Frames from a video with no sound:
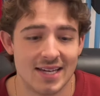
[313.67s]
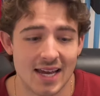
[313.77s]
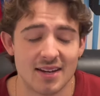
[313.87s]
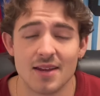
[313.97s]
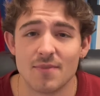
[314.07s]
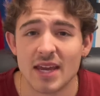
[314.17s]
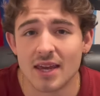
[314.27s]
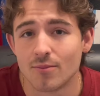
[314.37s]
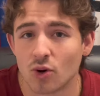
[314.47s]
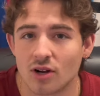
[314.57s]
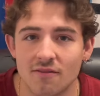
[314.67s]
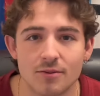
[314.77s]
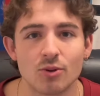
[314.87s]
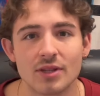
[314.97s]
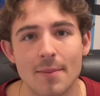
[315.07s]
and make him more
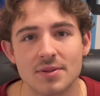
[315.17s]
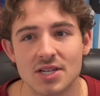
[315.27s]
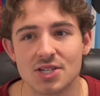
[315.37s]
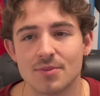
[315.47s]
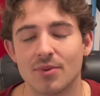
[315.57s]
comfortable in that position.